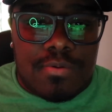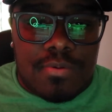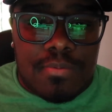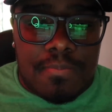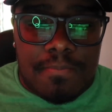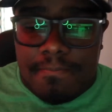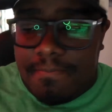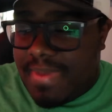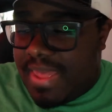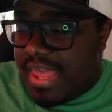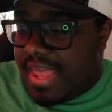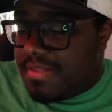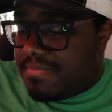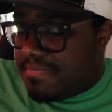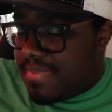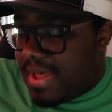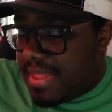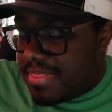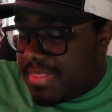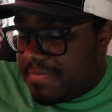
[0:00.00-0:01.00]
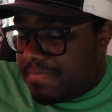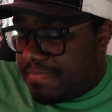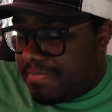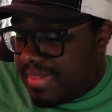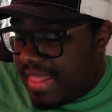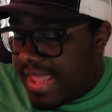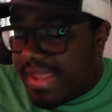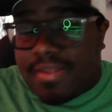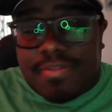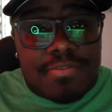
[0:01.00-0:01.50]
made by the
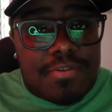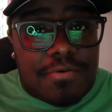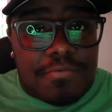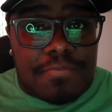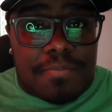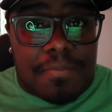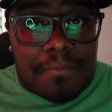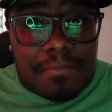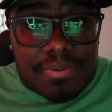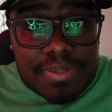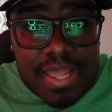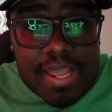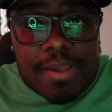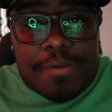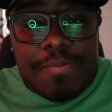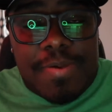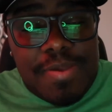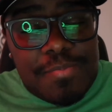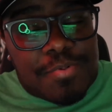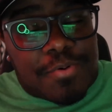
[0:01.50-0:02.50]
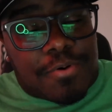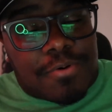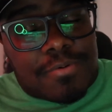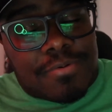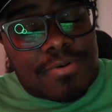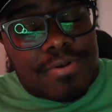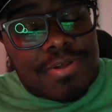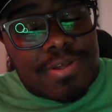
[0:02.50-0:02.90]
black people.